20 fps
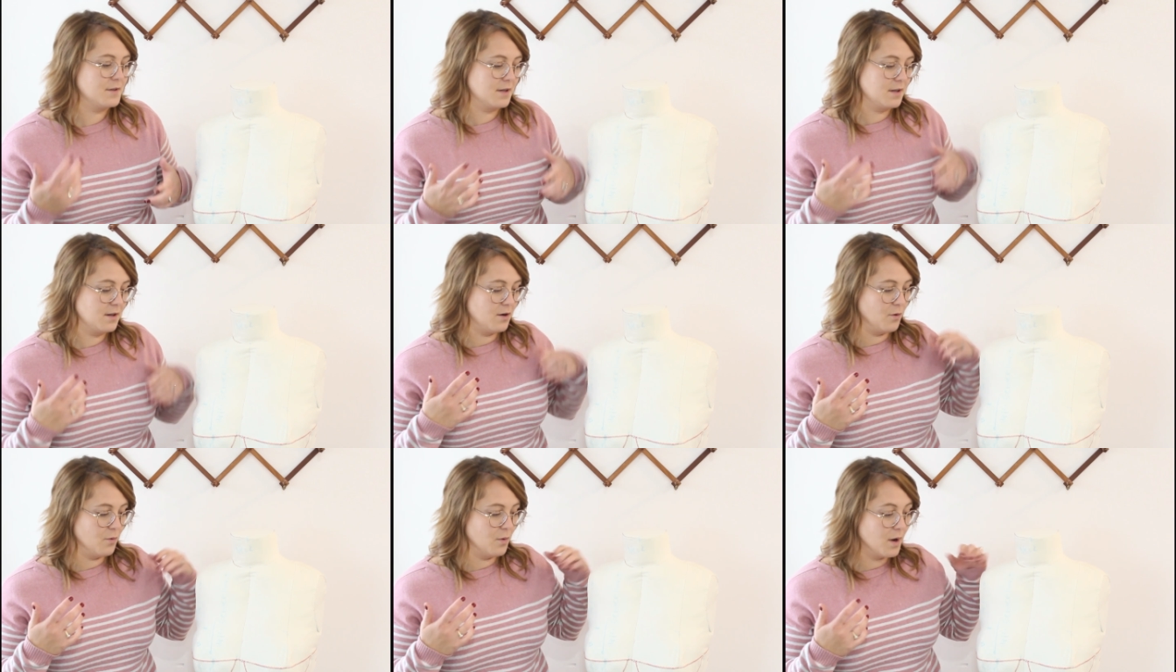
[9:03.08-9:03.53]

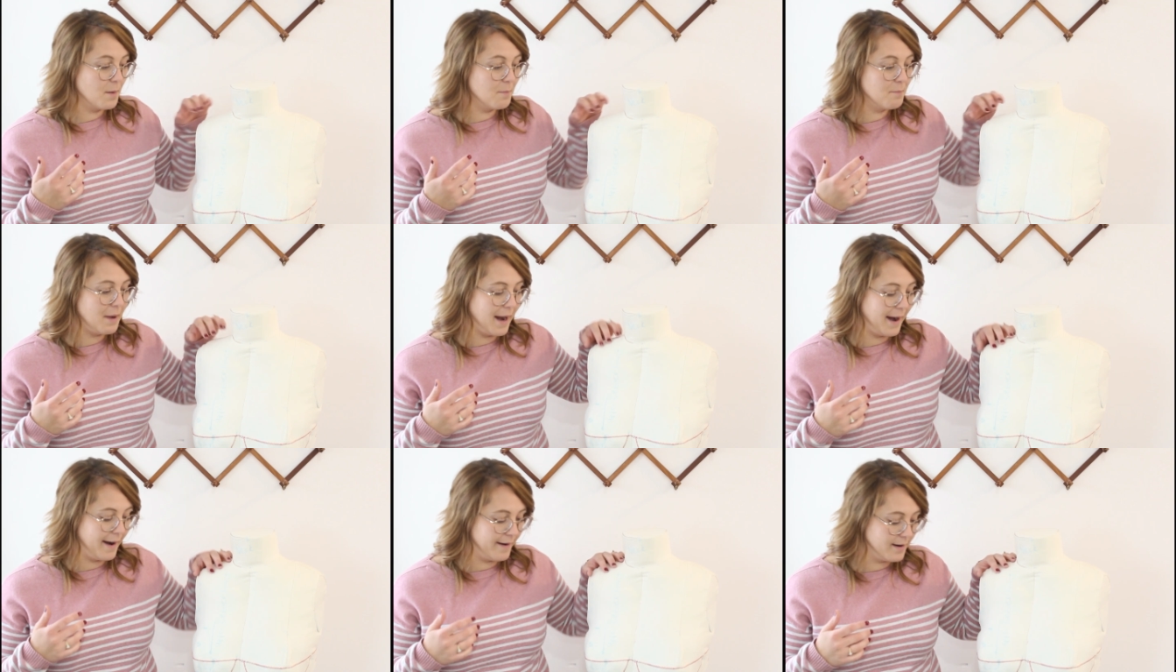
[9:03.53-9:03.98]
you know,
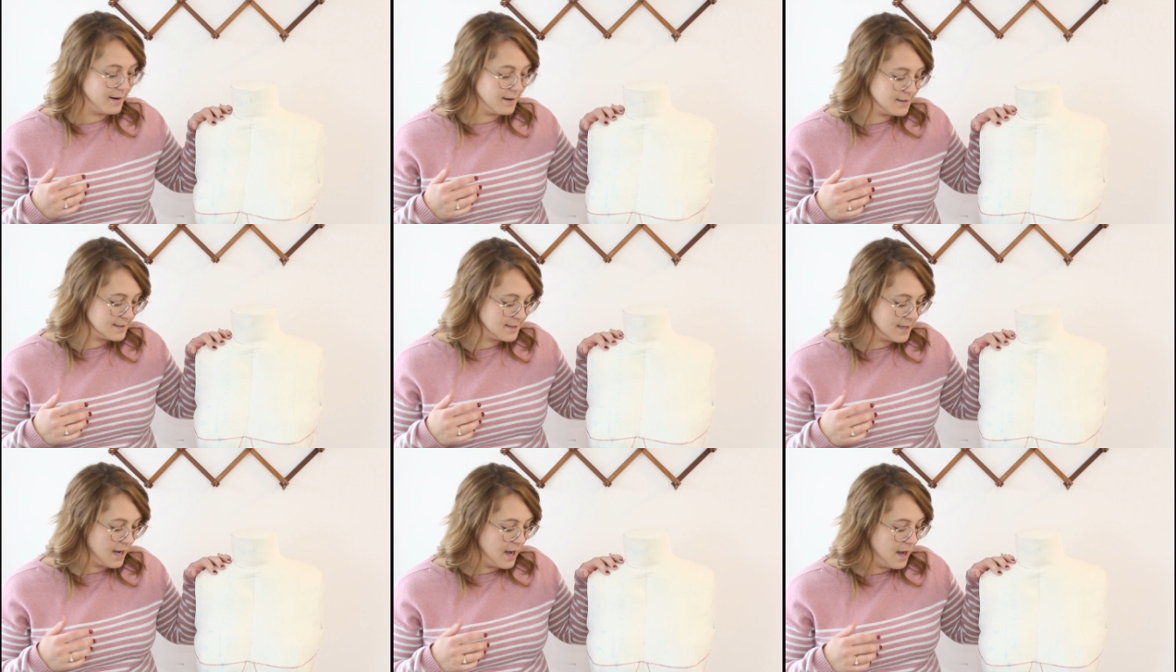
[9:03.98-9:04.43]

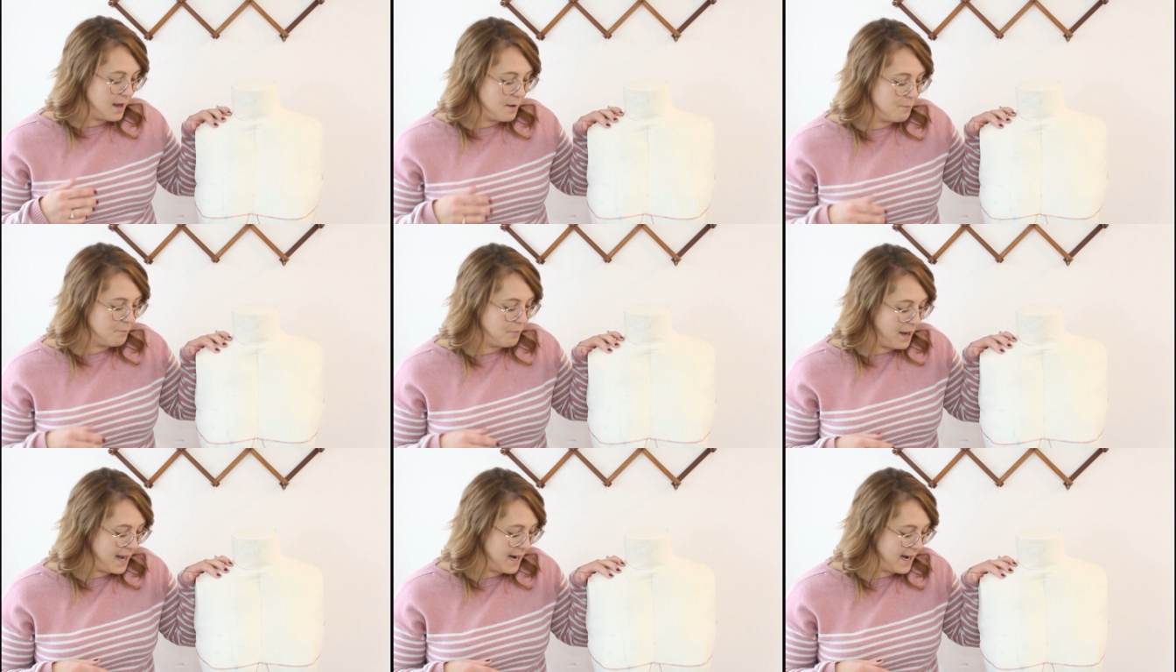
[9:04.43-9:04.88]
compares.
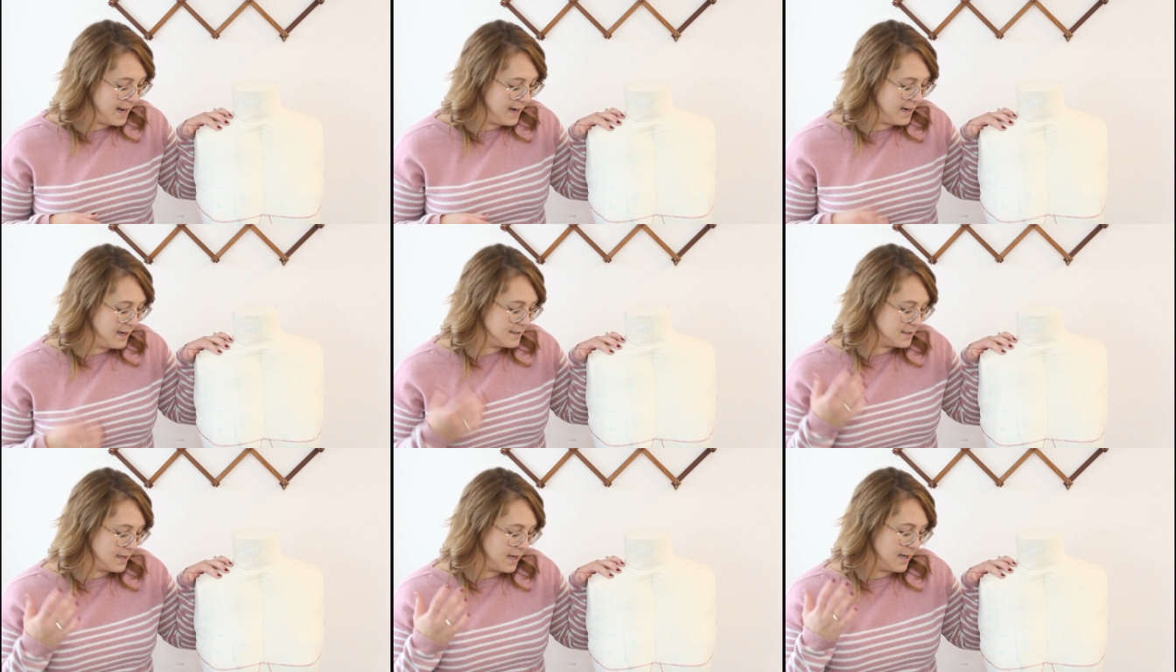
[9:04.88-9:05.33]
But it
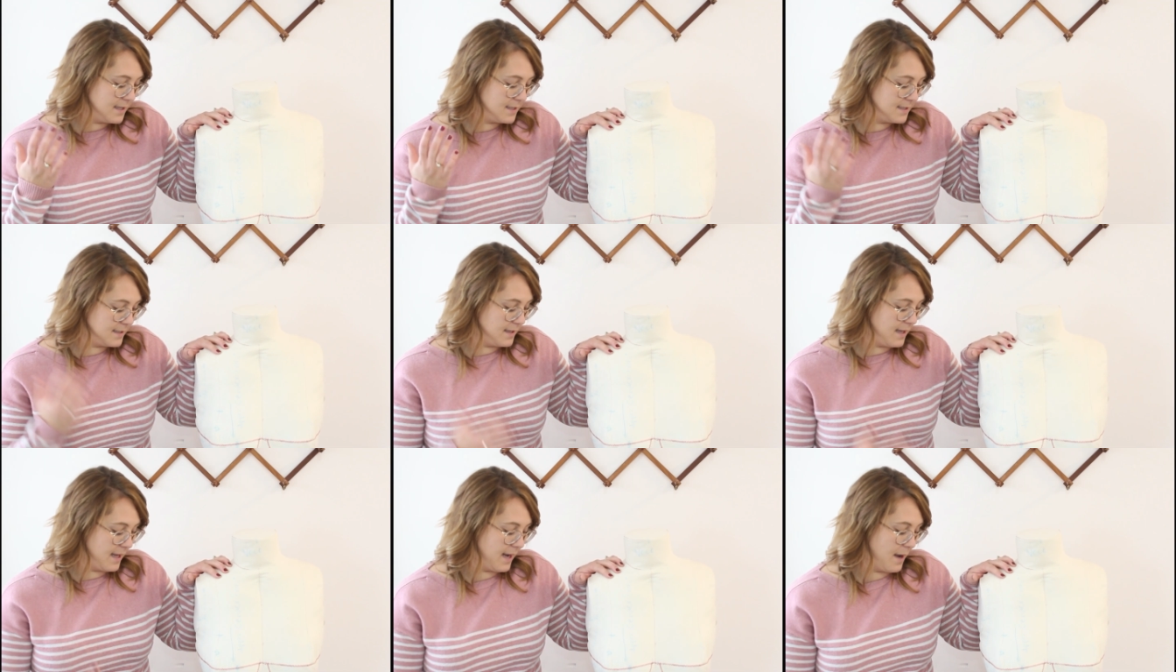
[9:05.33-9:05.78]
is,
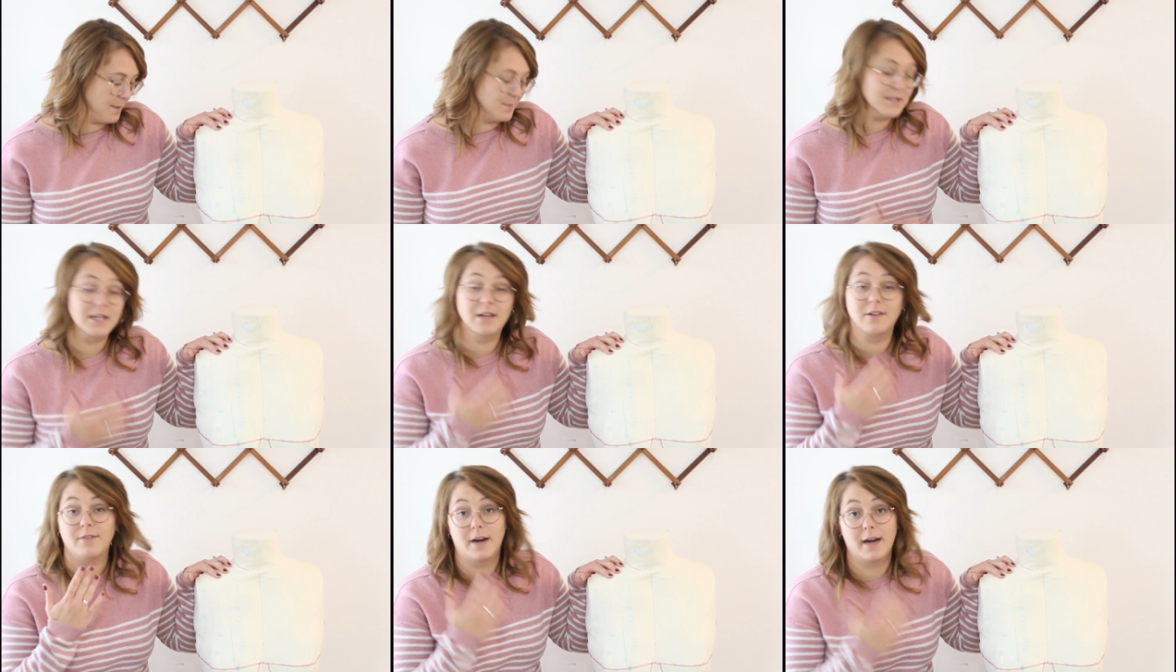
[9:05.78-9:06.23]
it's like, I'm
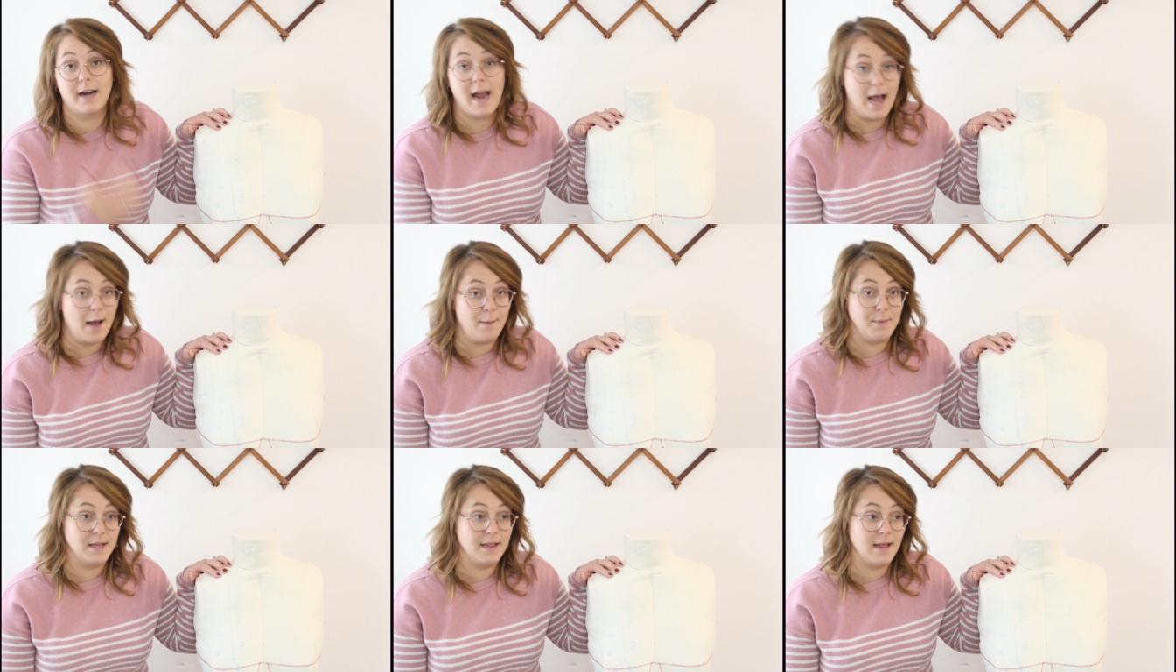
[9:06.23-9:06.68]
still very
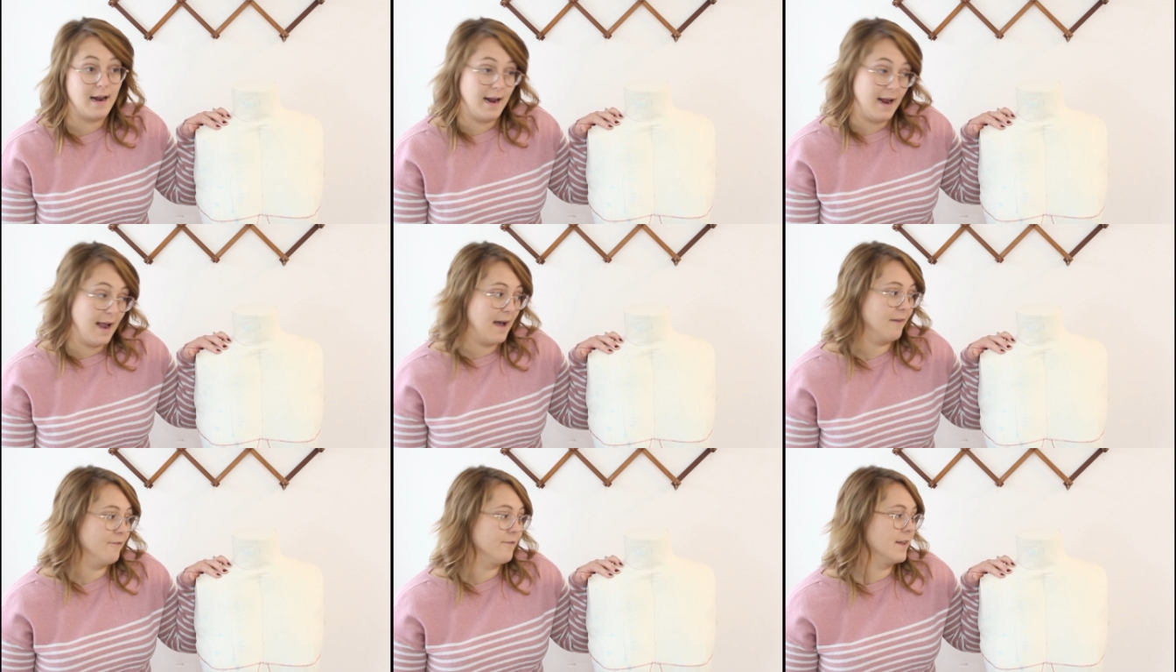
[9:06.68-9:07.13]
happy that I
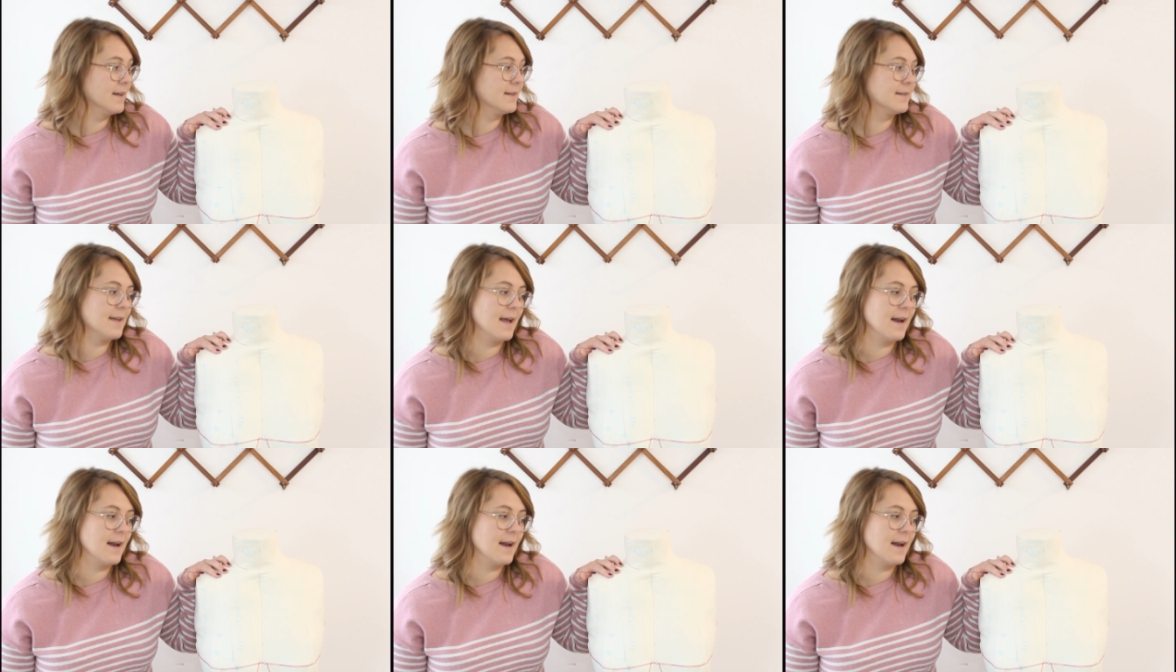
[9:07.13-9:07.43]
have this,